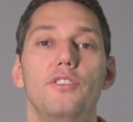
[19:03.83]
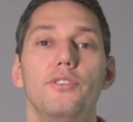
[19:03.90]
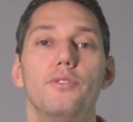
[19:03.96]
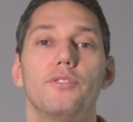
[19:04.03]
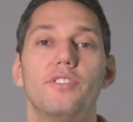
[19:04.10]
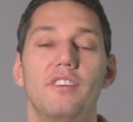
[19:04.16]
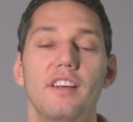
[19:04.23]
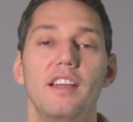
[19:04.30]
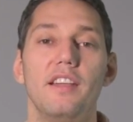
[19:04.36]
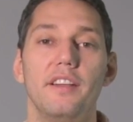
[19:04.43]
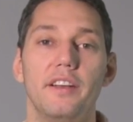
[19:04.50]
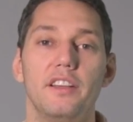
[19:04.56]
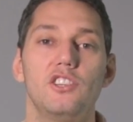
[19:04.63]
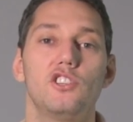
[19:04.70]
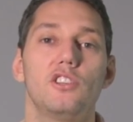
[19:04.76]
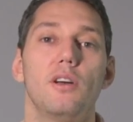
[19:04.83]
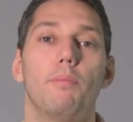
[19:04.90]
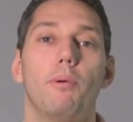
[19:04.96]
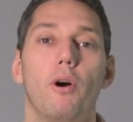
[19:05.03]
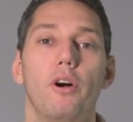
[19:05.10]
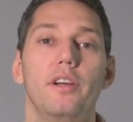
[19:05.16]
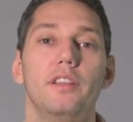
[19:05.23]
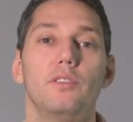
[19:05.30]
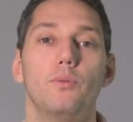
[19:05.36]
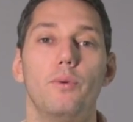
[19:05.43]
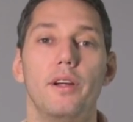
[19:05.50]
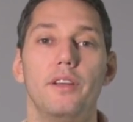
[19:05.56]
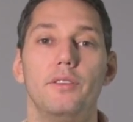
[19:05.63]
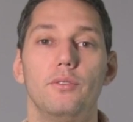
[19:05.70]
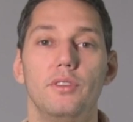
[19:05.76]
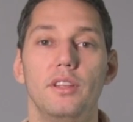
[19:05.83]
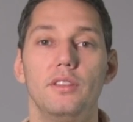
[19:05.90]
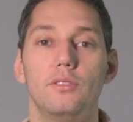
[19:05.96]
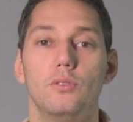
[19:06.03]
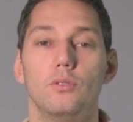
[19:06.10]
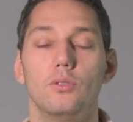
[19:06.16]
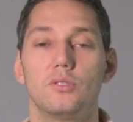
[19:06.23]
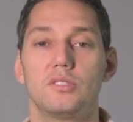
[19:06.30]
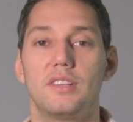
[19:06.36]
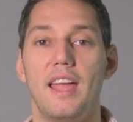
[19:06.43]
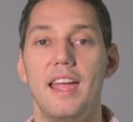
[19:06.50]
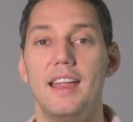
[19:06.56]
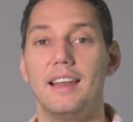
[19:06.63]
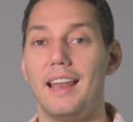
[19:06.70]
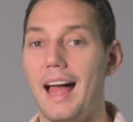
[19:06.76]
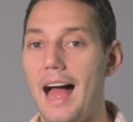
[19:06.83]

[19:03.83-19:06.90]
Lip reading: you really reach the point where you need to scale